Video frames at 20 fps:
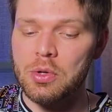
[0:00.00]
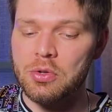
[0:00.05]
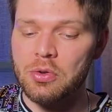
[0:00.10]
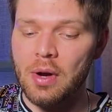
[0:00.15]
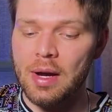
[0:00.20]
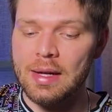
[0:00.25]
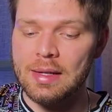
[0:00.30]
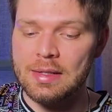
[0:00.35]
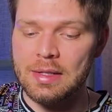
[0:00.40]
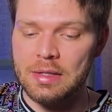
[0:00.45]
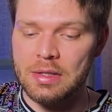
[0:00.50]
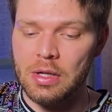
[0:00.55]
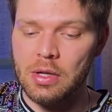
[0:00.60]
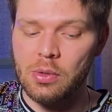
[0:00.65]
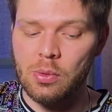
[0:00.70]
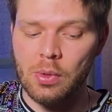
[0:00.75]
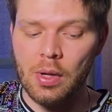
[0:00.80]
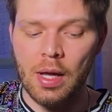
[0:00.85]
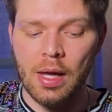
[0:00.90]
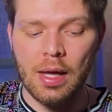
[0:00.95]
we're trying to
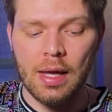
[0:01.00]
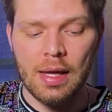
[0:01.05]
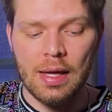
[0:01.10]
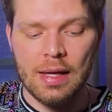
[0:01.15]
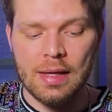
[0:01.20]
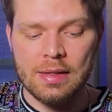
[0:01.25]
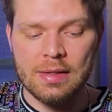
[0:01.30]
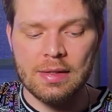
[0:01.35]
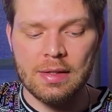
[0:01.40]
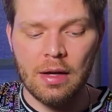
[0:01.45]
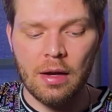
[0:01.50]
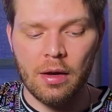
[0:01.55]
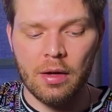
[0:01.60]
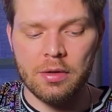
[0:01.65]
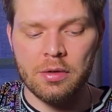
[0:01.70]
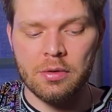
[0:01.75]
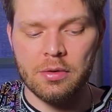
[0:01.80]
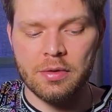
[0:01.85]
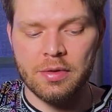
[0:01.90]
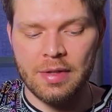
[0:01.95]
do is to
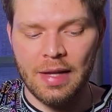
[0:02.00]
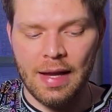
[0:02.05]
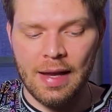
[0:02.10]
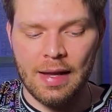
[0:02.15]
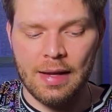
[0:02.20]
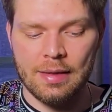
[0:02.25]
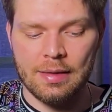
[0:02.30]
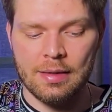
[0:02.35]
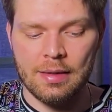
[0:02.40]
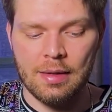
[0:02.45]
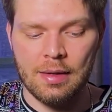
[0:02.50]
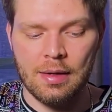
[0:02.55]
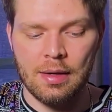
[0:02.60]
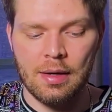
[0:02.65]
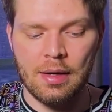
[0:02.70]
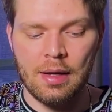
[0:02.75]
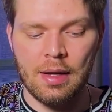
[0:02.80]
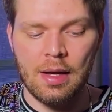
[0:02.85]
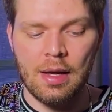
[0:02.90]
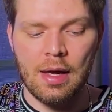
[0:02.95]
understand
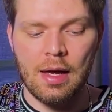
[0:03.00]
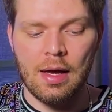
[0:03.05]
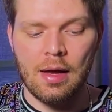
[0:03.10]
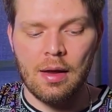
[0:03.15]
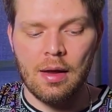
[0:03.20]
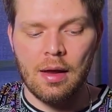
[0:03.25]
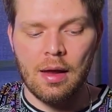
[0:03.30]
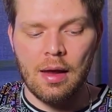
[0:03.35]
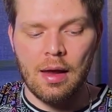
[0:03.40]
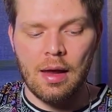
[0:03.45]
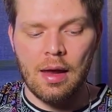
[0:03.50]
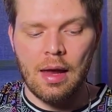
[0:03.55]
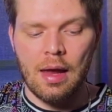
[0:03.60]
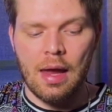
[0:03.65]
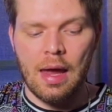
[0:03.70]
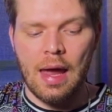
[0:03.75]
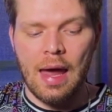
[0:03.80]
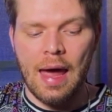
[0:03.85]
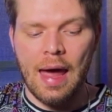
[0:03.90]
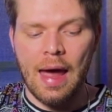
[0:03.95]

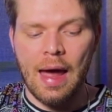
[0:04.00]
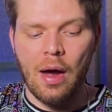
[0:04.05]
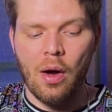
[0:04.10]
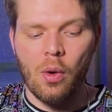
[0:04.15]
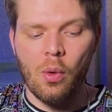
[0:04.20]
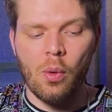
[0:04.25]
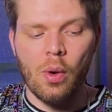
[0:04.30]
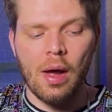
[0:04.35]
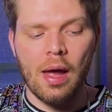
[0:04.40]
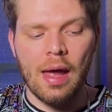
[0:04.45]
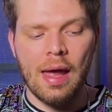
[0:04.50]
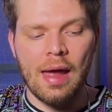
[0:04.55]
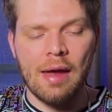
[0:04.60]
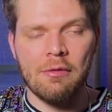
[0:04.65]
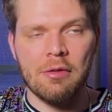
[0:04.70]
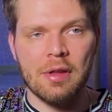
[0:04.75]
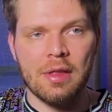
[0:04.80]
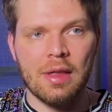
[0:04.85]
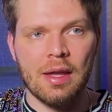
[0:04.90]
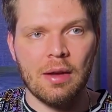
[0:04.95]
how
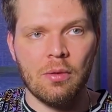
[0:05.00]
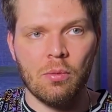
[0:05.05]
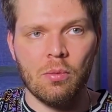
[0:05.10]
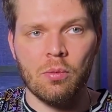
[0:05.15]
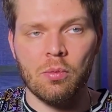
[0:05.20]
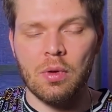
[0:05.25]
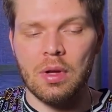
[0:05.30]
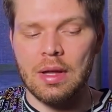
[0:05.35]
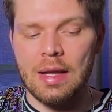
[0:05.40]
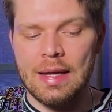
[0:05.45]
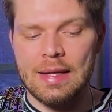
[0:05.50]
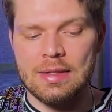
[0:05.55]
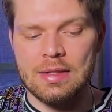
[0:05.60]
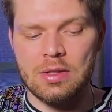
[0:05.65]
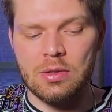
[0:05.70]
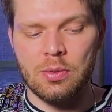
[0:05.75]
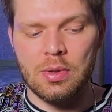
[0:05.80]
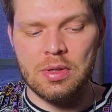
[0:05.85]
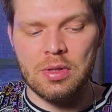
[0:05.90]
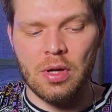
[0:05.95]
everything relates
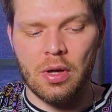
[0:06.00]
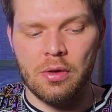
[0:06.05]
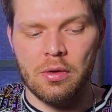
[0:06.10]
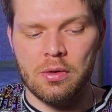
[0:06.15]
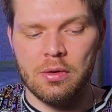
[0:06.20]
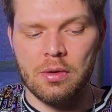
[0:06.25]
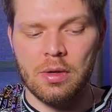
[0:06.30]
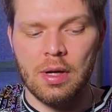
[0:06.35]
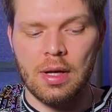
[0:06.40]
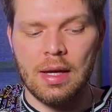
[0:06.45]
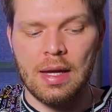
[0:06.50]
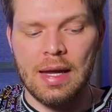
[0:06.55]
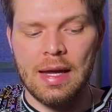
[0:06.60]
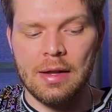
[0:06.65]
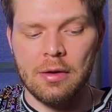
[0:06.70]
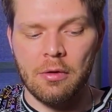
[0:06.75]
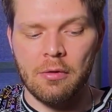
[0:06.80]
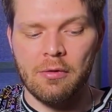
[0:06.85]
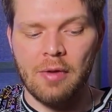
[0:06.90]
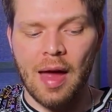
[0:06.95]
to each other
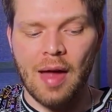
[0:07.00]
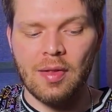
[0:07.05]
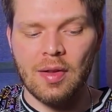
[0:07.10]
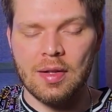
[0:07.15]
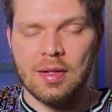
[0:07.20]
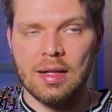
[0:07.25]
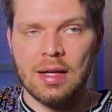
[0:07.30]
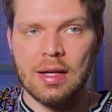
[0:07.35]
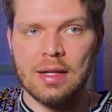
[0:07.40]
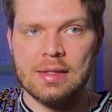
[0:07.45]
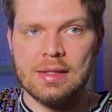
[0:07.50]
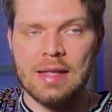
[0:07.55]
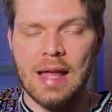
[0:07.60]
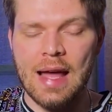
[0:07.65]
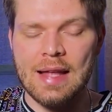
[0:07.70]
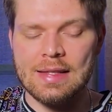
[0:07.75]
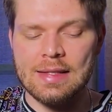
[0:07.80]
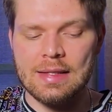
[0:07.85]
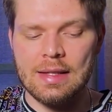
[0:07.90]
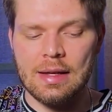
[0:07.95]
intervallically, because
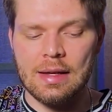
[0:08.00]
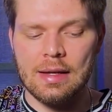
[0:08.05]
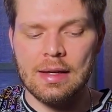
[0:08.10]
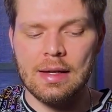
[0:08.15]
that's